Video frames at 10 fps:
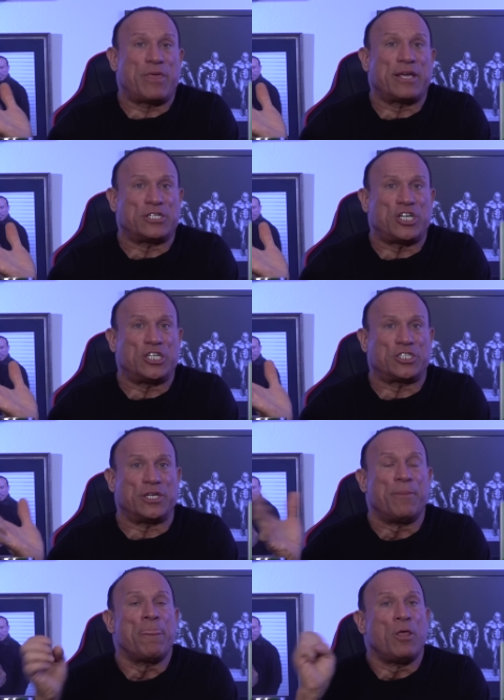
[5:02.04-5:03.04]
thing
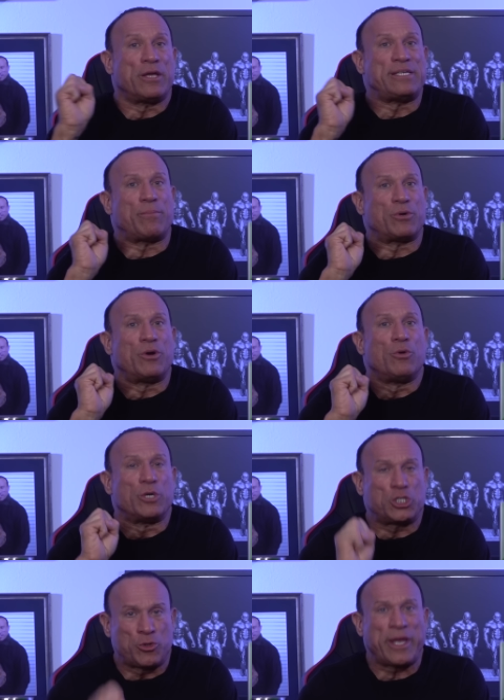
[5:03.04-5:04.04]
essentially, except we're,
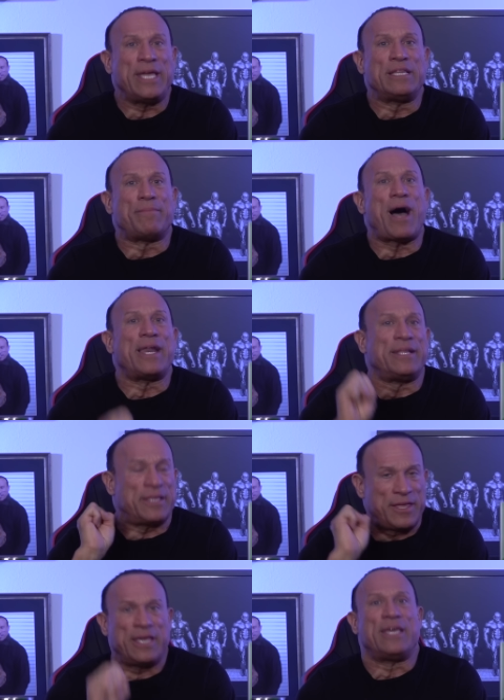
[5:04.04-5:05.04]
we're tricking the body into
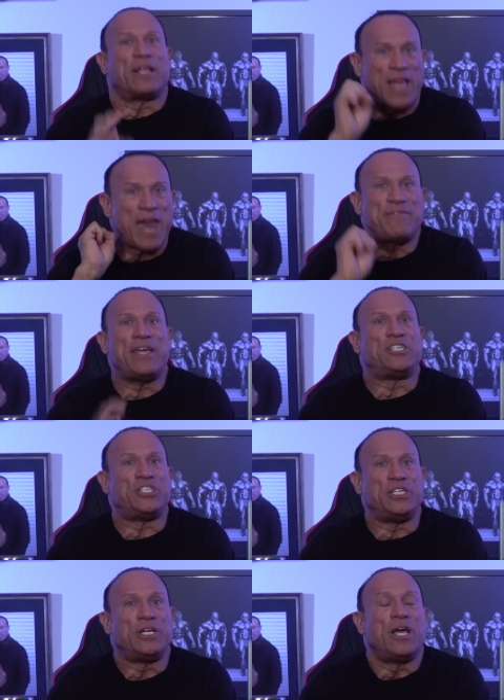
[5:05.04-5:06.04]
thinking a lot of
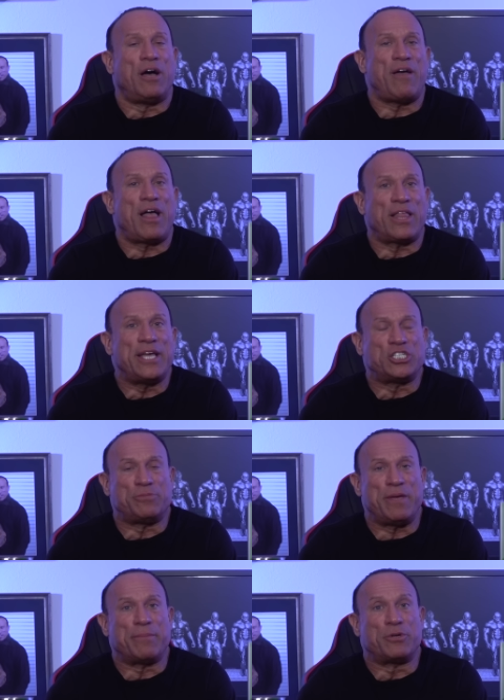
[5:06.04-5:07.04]
HC, uh, LH is
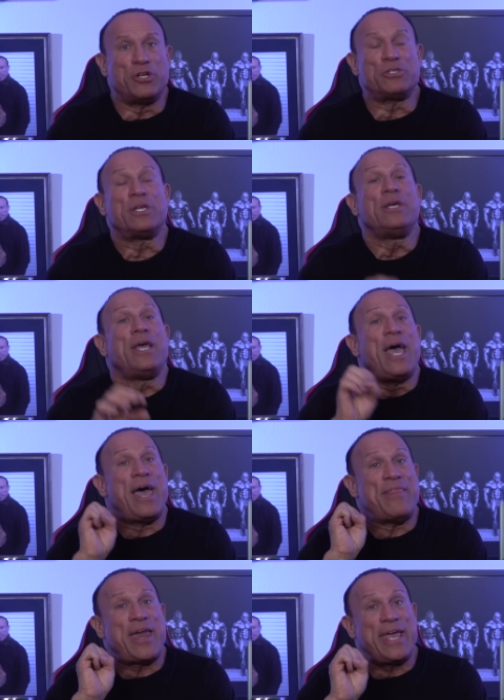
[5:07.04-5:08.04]
being produced,
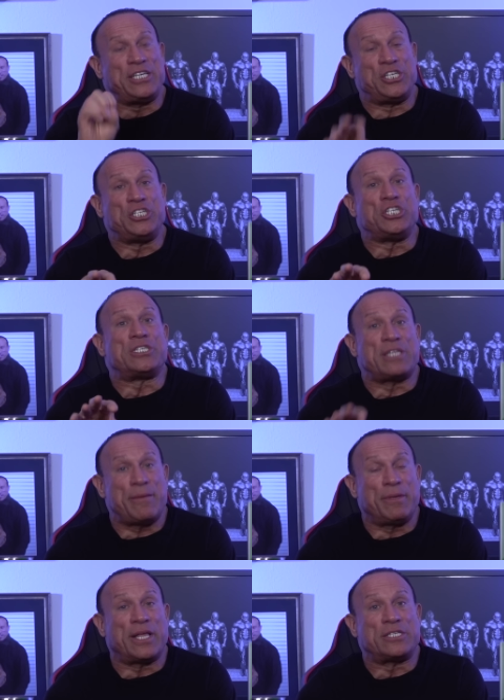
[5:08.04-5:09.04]
and that HCG
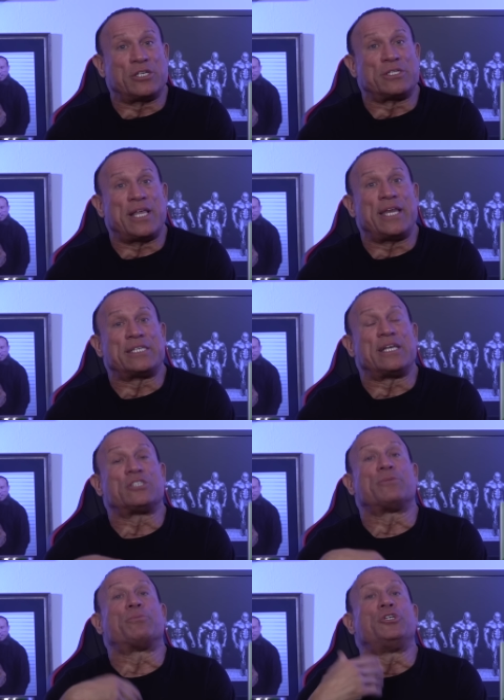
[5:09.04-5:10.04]
stimulates those Leydig cells
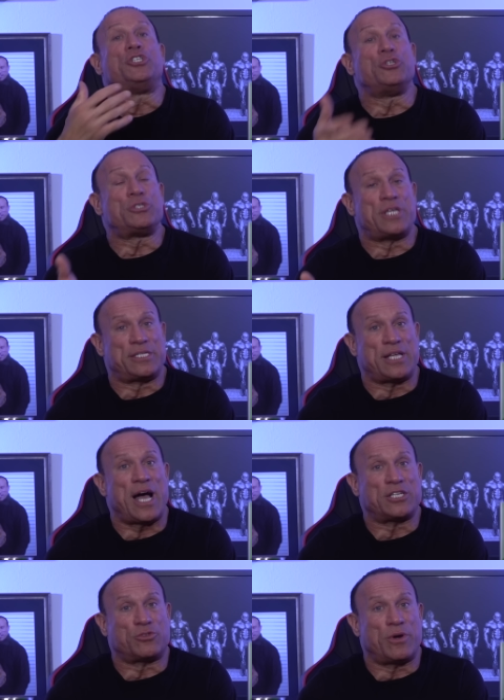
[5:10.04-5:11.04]
to produce
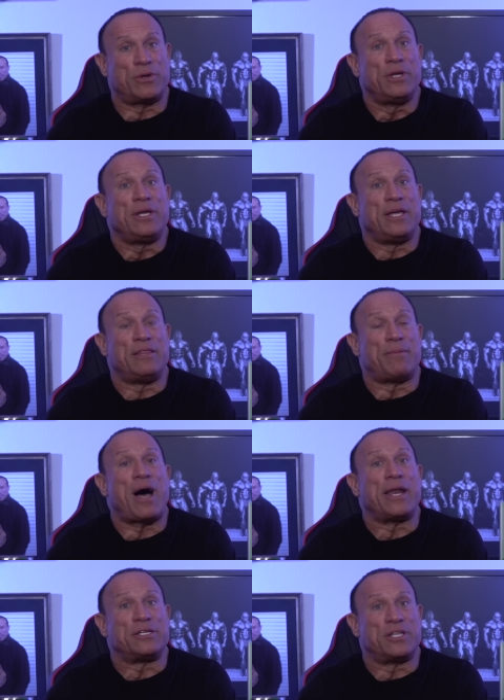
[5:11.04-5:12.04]
testosterone in the
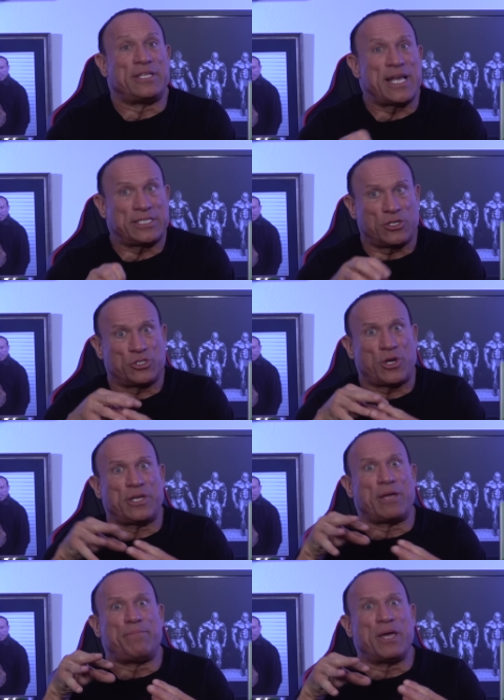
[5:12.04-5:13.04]
body. So the testicles start
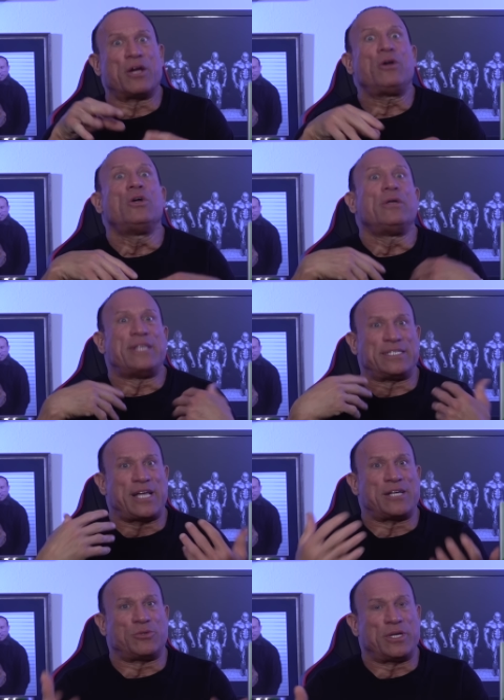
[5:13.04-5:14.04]
to get bigger,
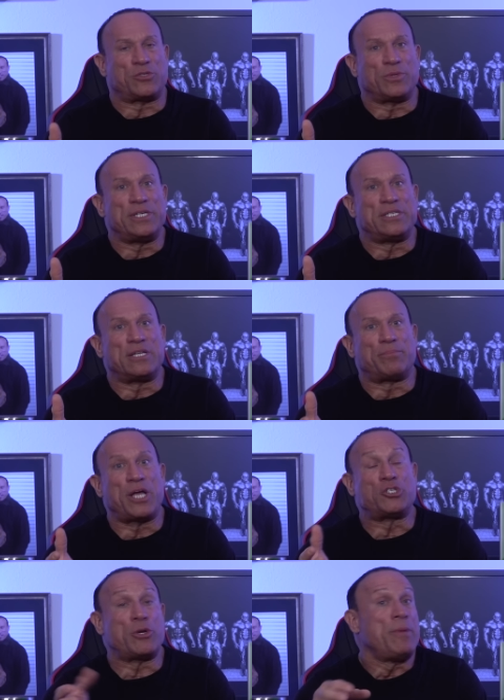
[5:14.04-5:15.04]
testosterone gets released into the
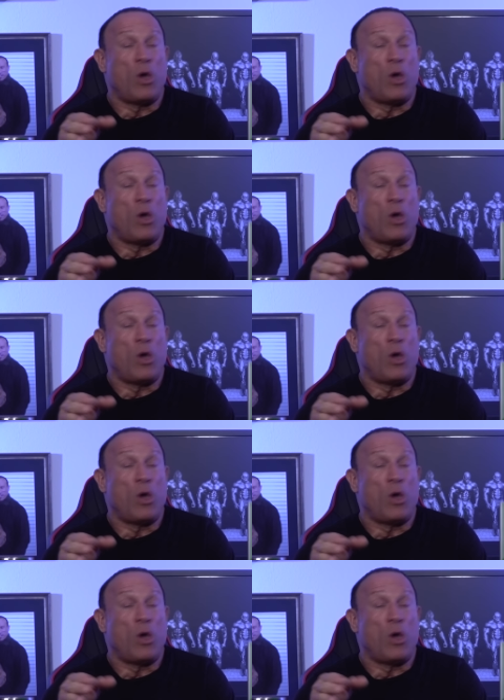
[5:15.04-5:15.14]
bloodstream,